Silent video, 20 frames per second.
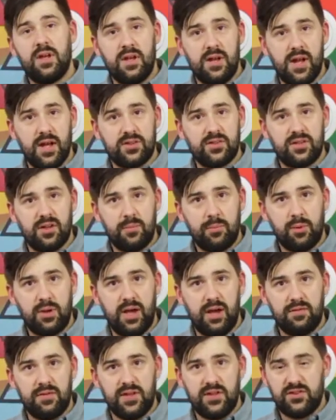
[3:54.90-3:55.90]
Next up,
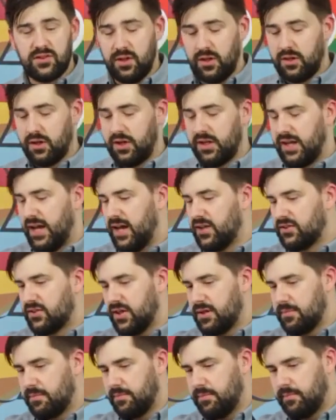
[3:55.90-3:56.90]
we have the silicone
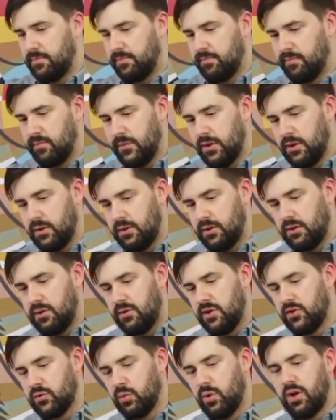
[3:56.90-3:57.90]
gasket.
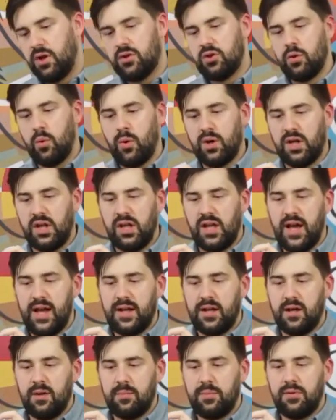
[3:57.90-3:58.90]
This one, you'll want to
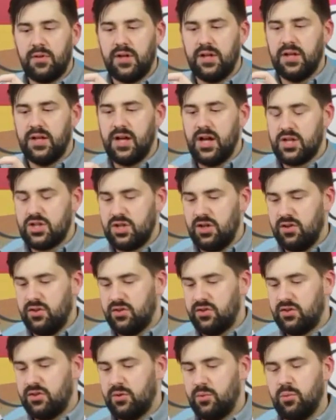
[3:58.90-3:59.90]
line up the
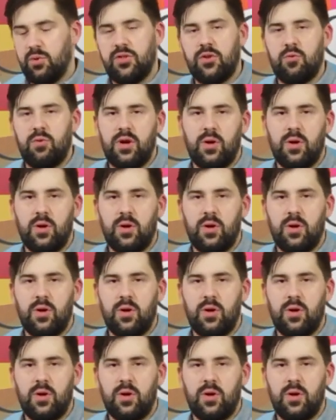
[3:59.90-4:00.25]
notches with the